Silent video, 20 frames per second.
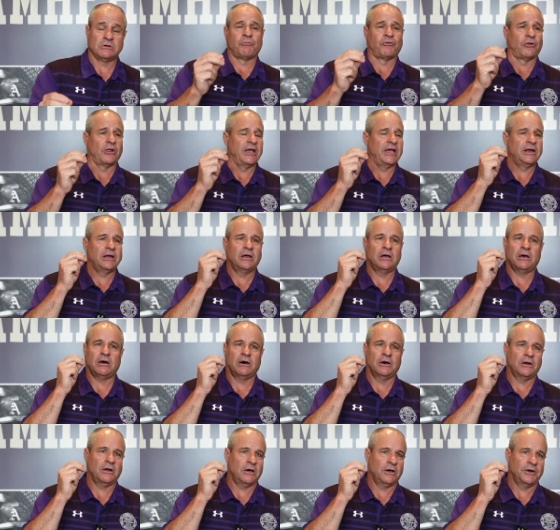play in
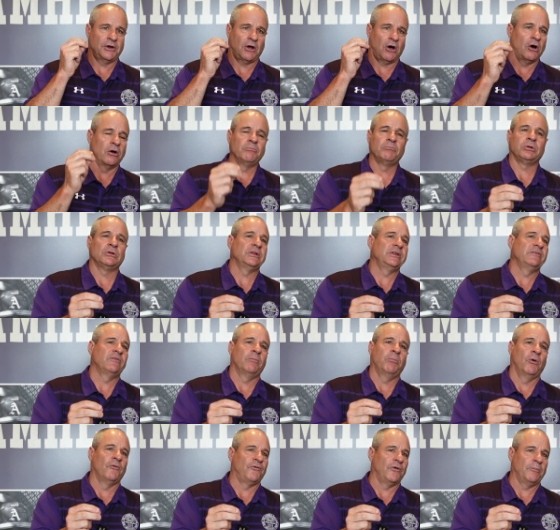an
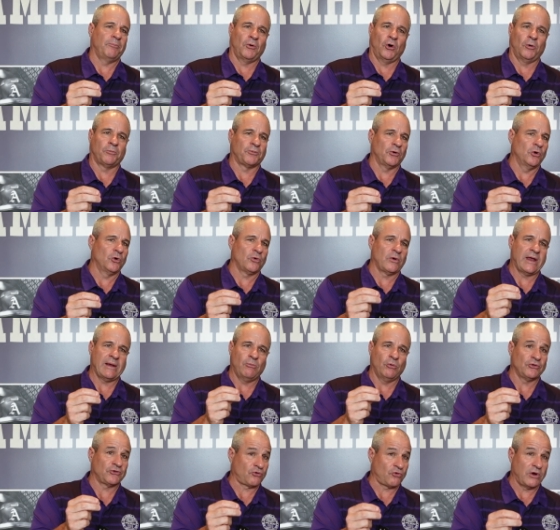unbelievable football program
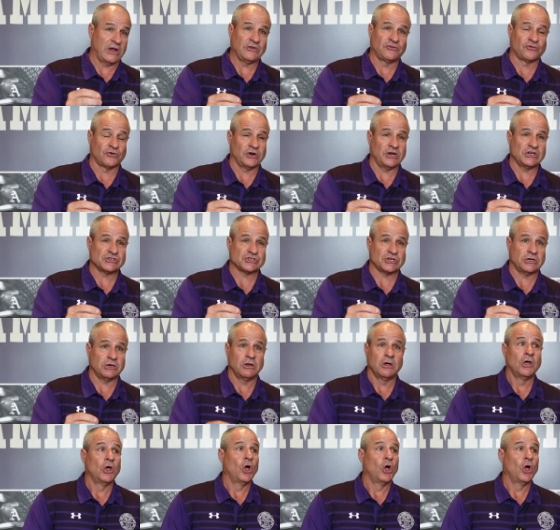with great tradition